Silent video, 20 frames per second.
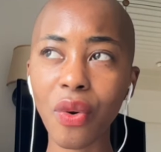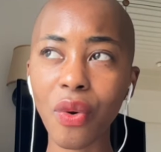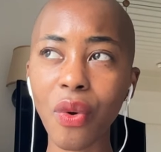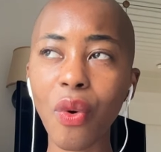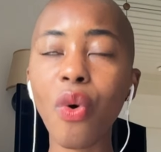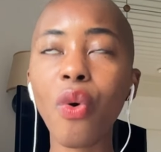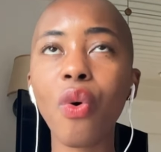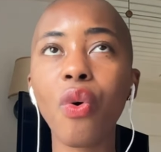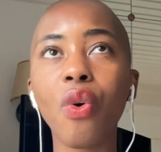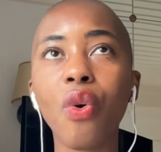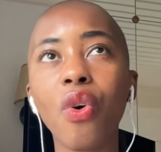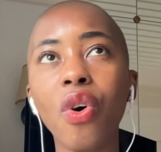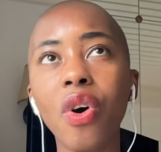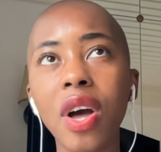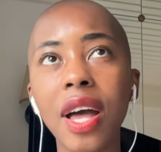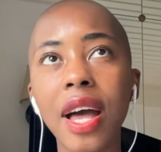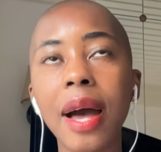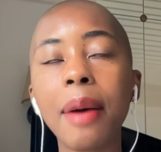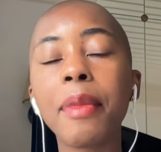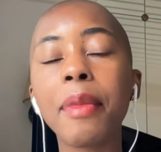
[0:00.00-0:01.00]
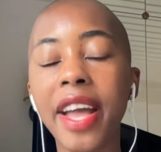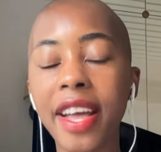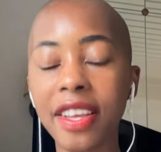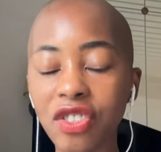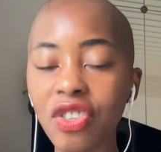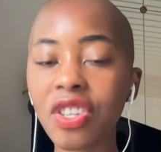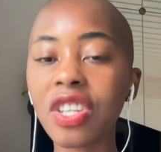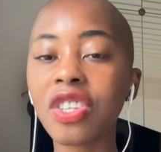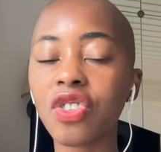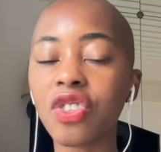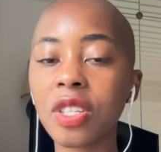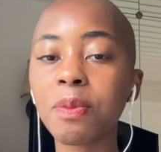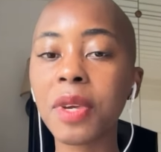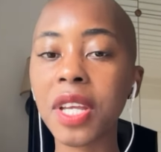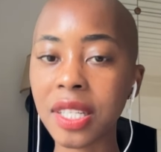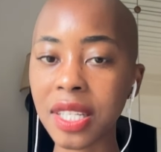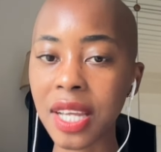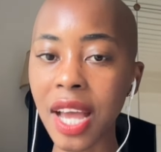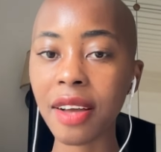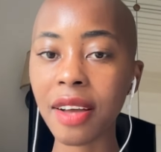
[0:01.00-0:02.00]
Or am I actually just
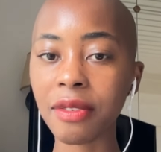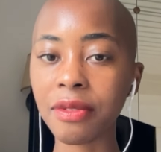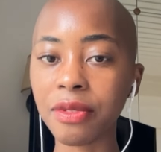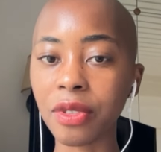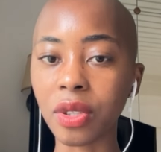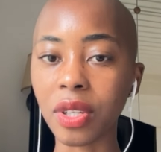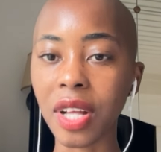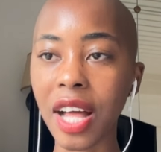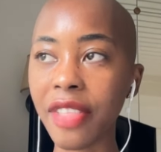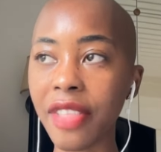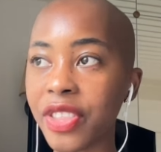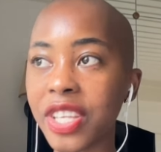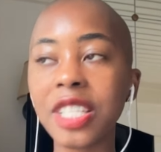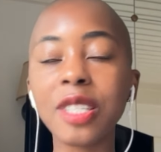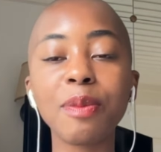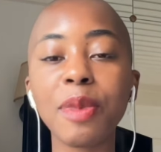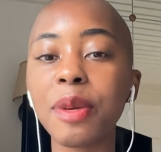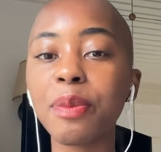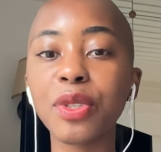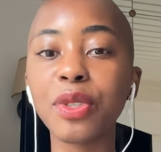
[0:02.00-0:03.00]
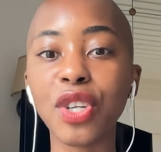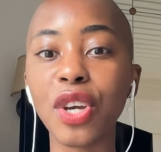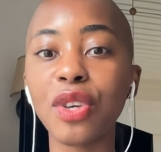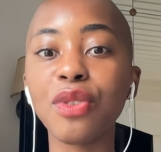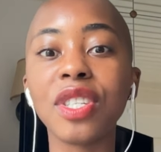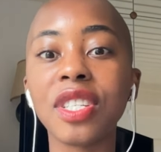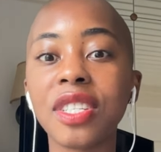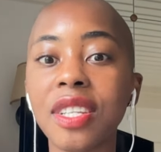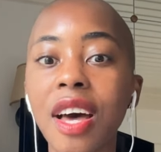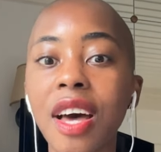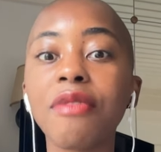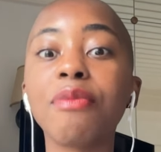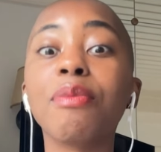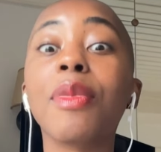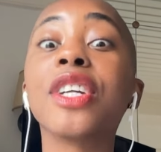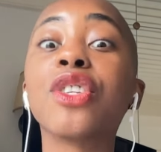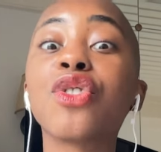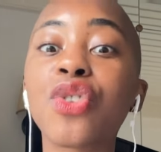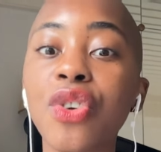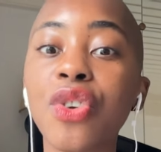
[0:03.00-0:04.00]
being tactful? And these people don't deserve
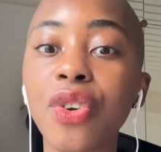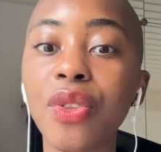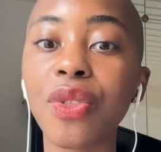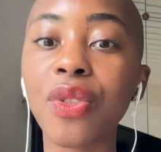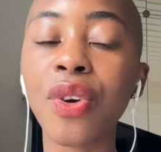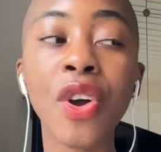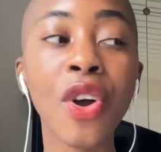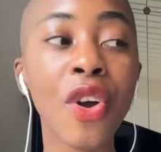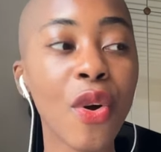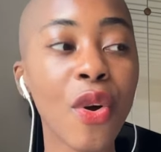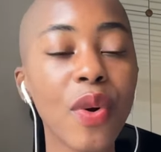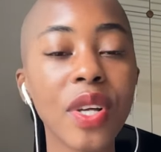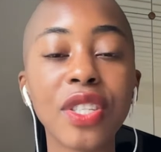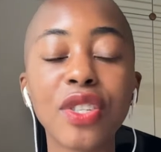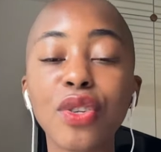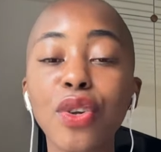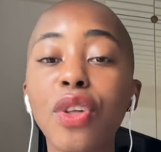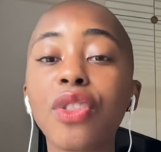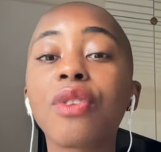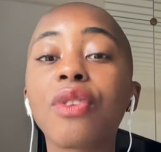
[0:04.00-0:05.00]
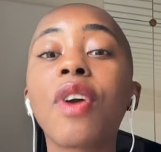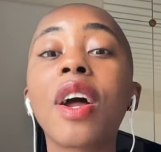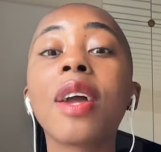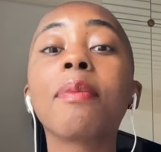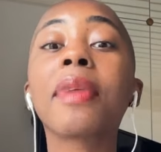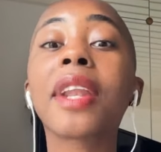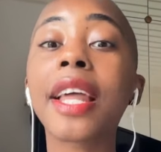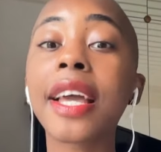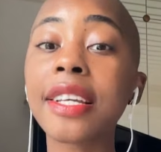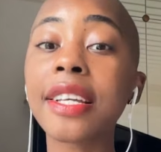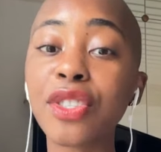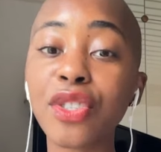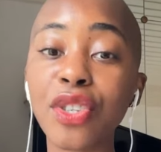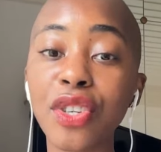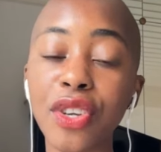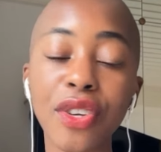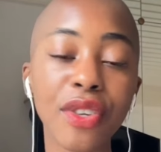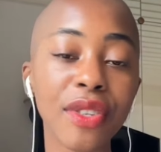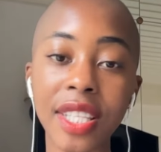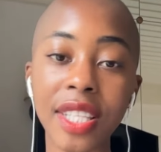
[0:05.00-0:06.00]
my truth. Or it's not the right place to
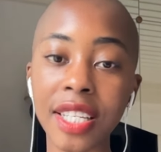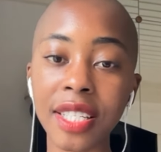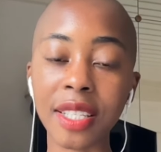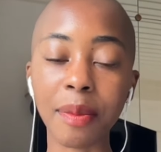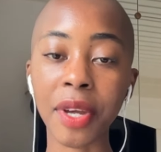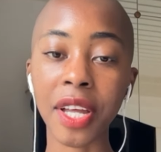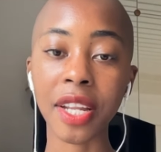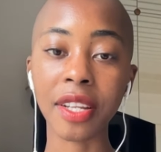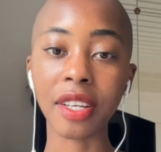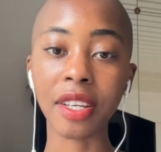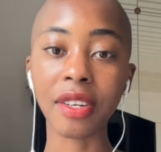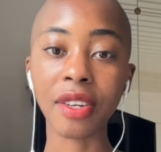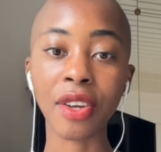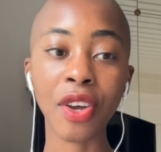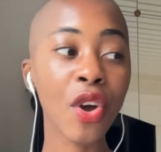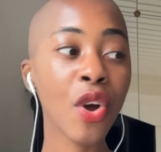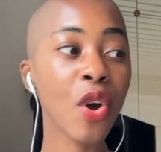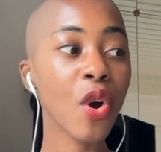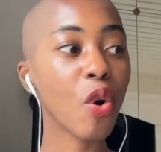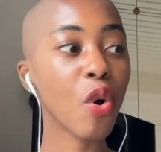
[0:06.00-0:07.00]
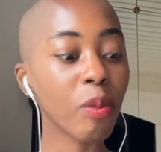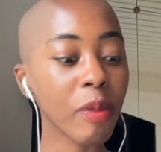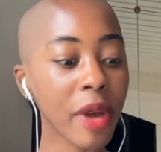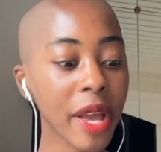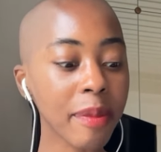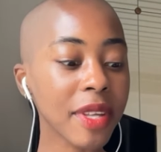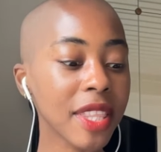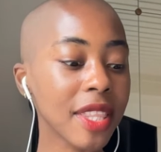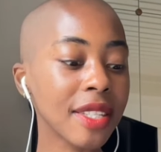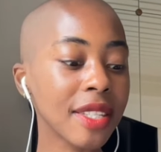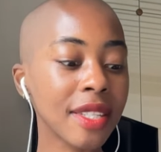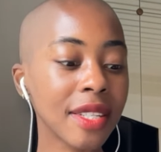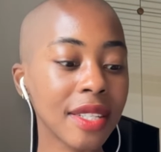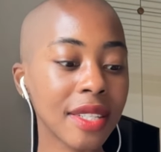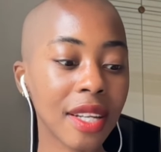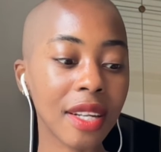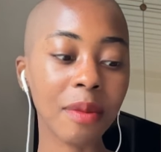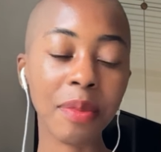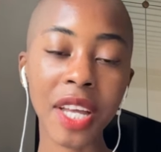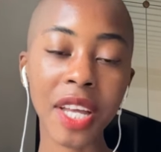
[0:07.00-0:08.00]
use this opinion. Or maybe this is
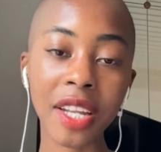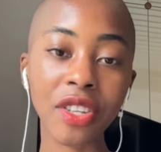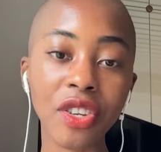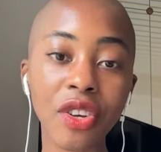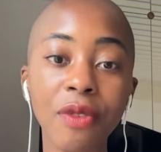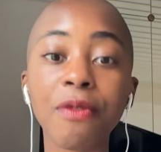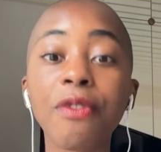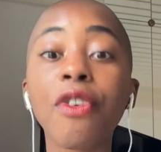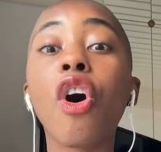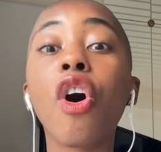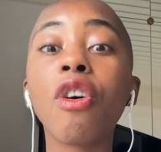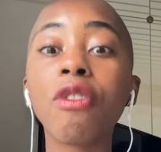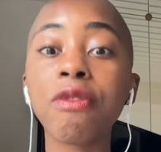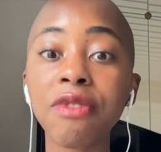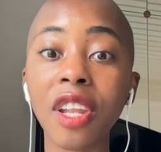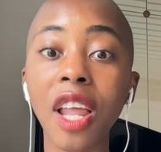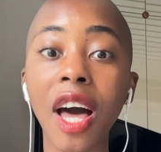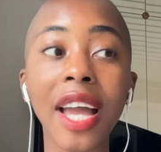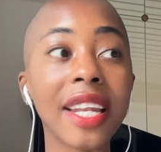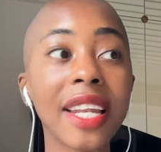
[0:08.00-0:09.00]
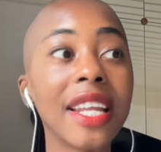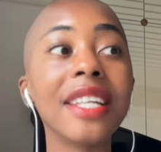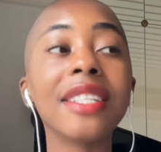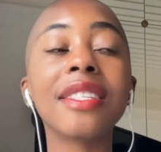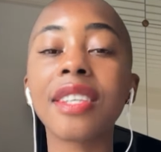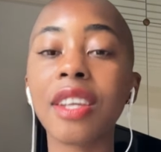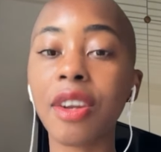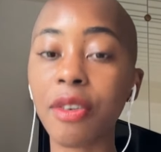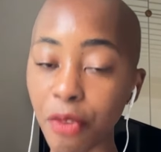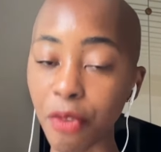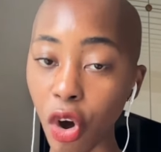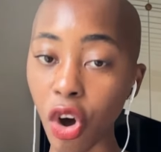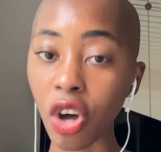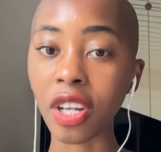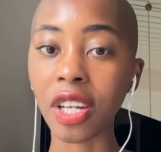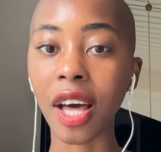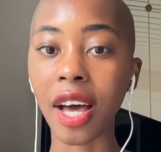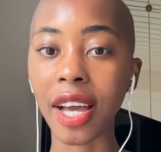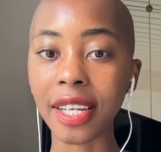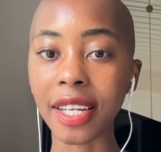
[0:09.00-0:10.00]
an opinion for offline instead of
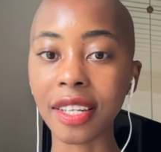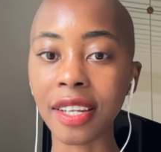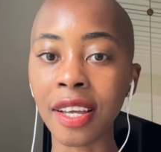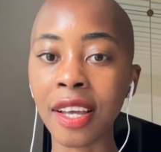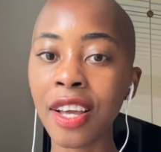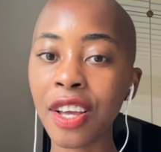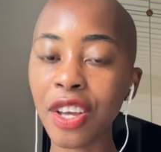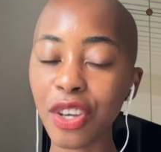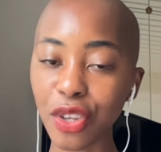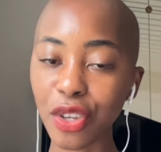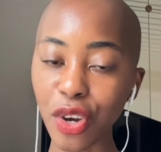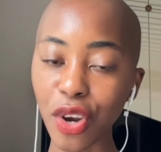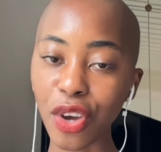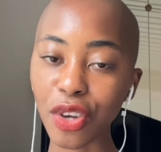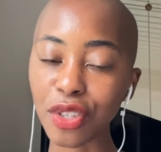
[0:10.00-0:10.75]
online, you know? Mm.